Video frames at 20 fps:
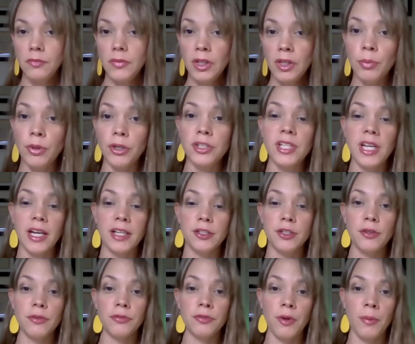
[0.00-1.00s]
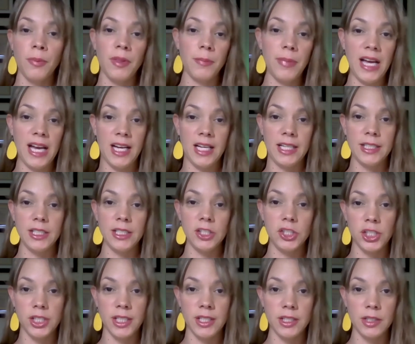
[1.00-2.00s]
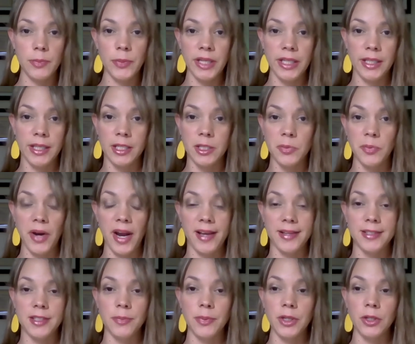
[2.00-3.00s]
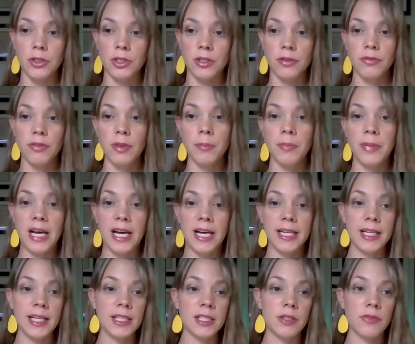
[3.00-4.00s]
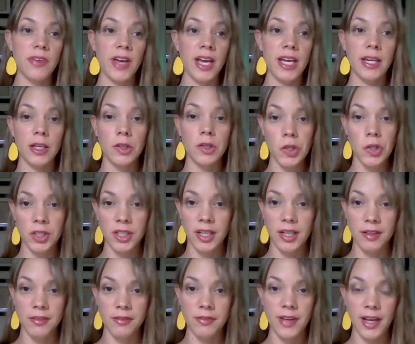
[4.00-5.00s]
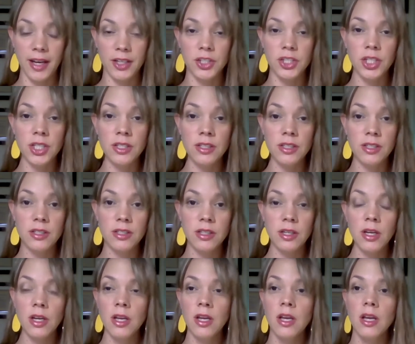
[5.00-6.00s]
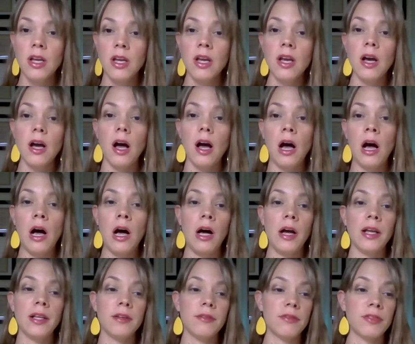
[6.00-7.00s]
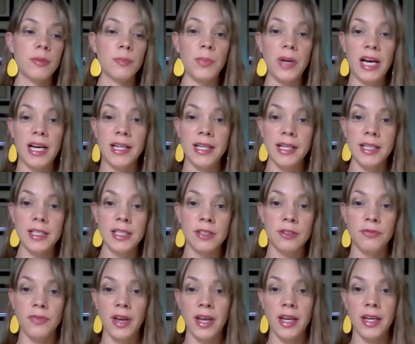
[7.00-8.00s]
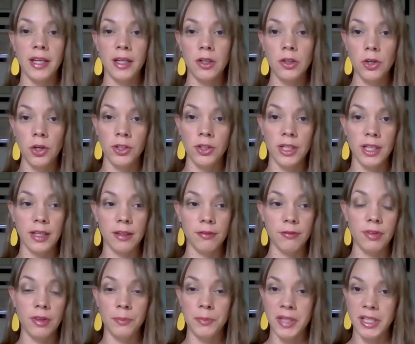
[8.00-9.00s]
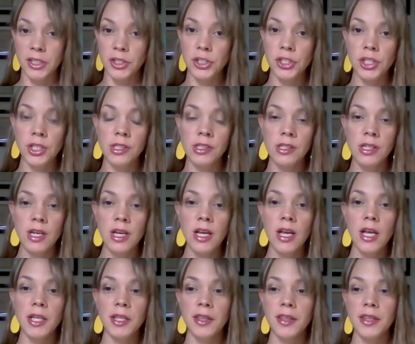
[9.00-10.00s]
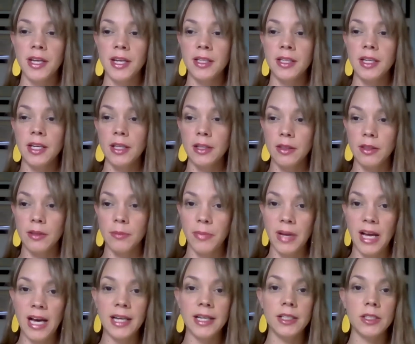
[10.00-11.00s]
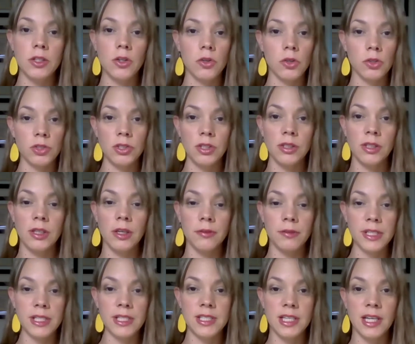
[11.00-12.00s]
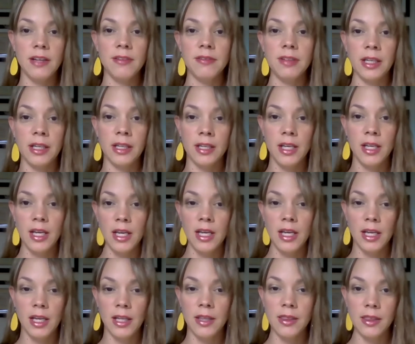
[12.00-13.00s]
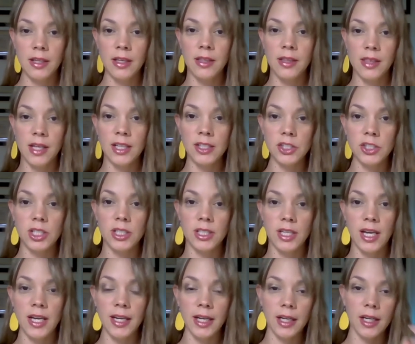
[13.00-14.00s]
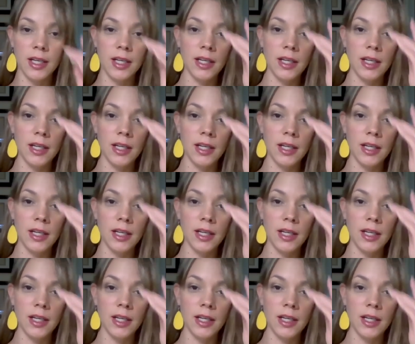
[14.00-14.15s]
protect you from the bad genes being expressed, because if the body is fighting chronic infections, and if the body is fighting chronic inflammation, then the body is constantly receiving in that genetic